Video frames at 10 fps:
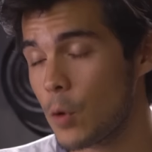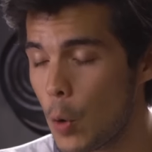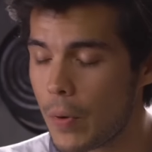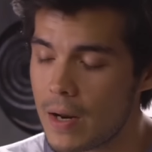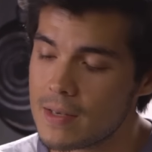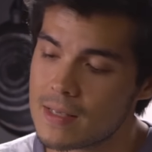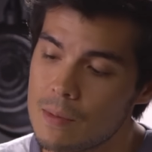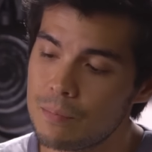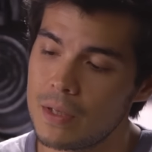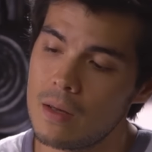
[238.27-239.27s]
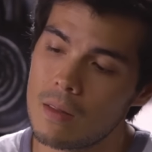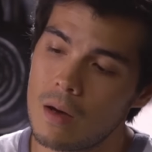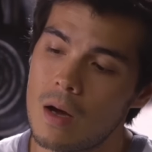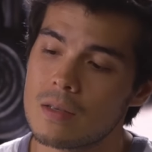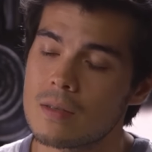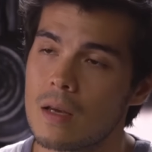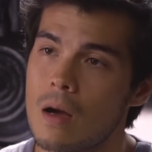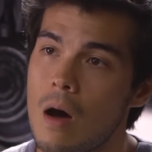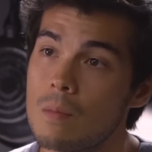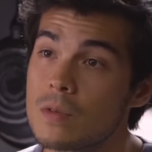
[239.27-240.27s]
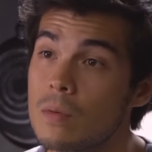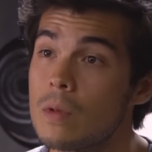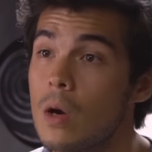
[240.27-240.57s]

Oat bran is simply the husk that comes from